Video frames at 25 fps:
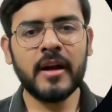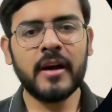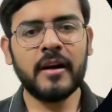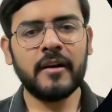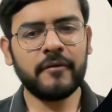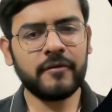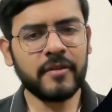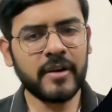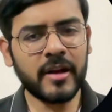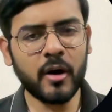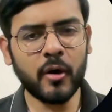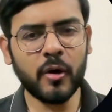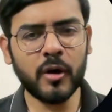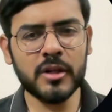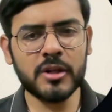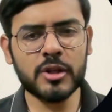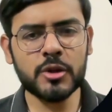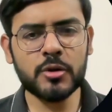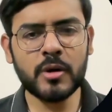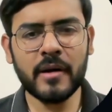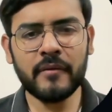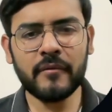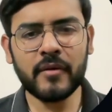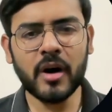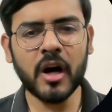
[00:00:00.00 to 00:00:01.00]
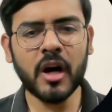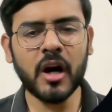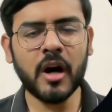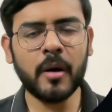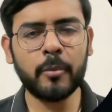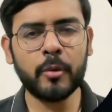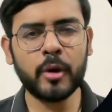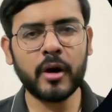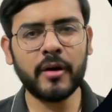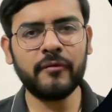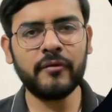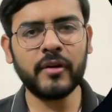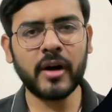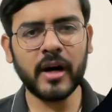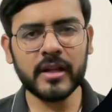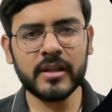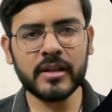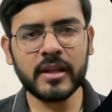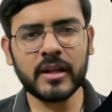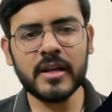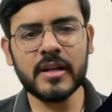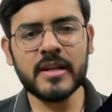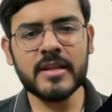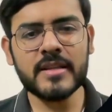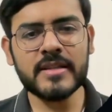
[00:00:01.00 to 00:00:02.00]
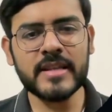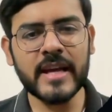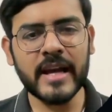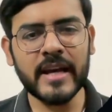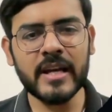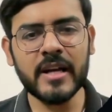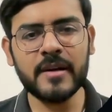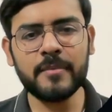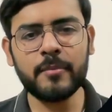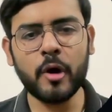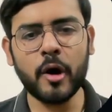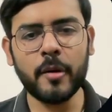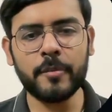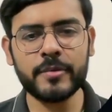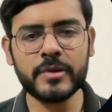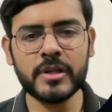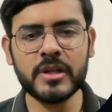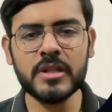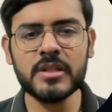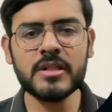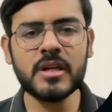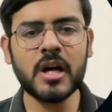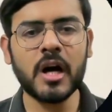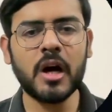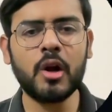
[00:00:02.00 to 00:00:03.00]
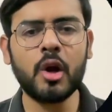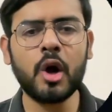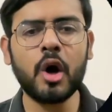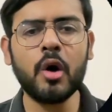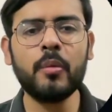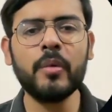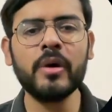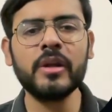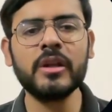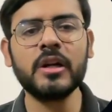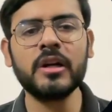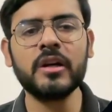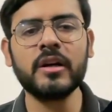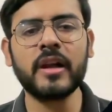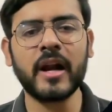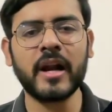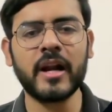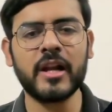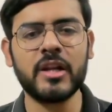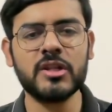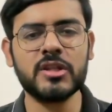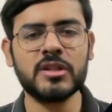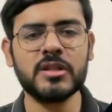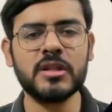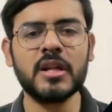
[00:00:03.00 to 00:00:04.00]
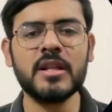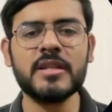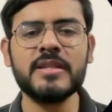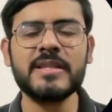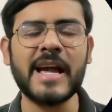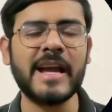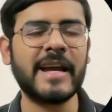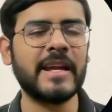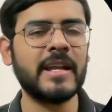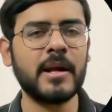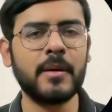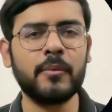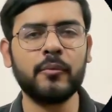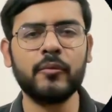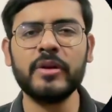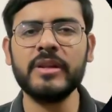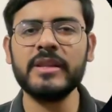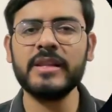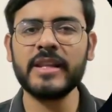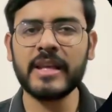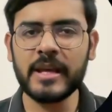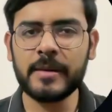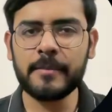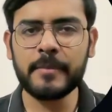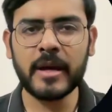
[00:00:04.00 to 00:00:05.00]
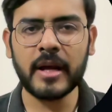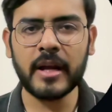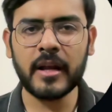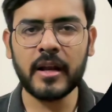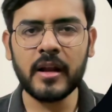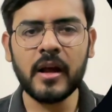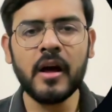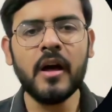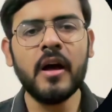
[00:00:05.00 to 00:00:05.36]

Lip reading: We also have a couple of other sign up options along with the traditional sign up with email.